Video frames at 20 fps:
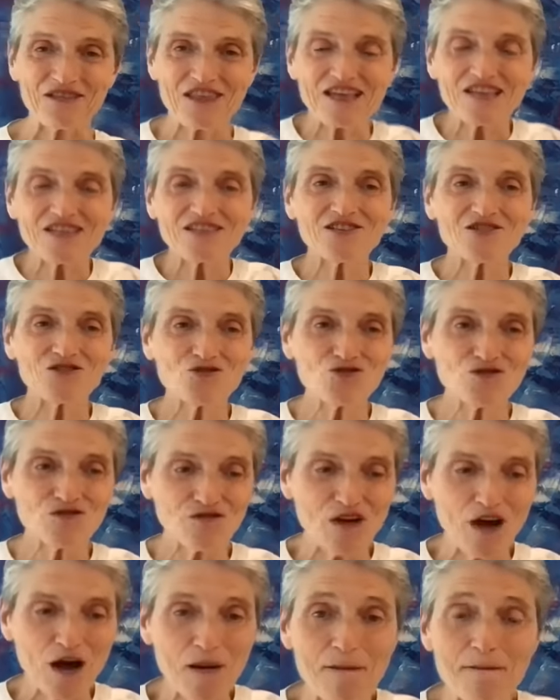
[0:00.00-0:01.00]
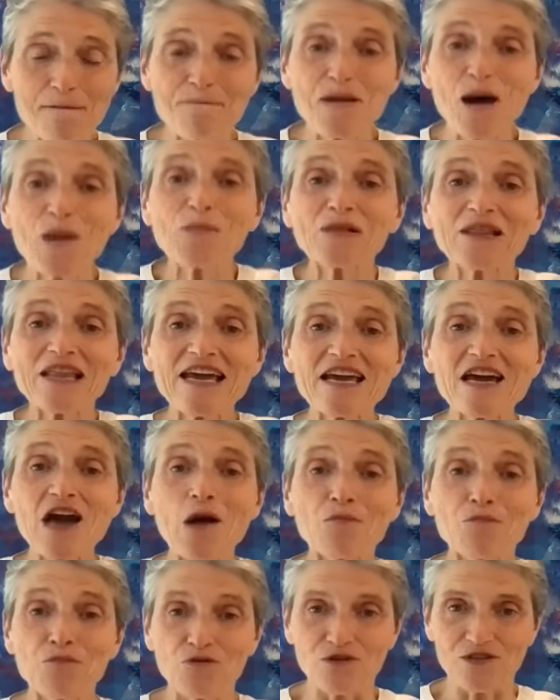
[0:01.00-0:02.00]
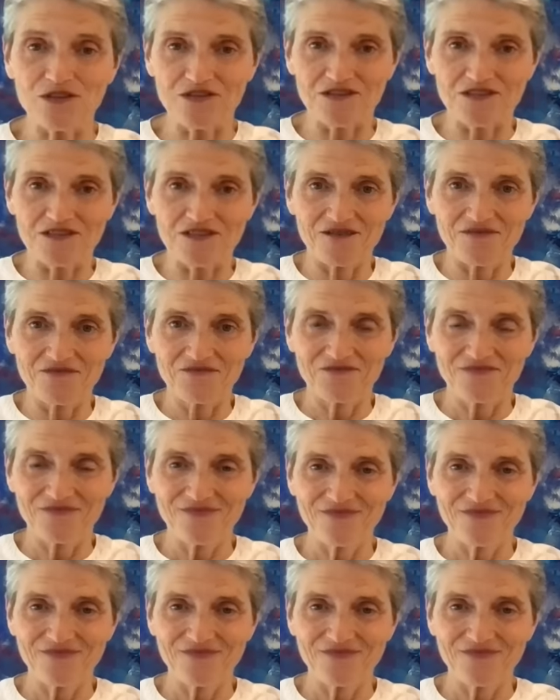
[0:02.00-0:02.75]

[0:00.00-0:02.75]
Things are sort of bubbling upwards.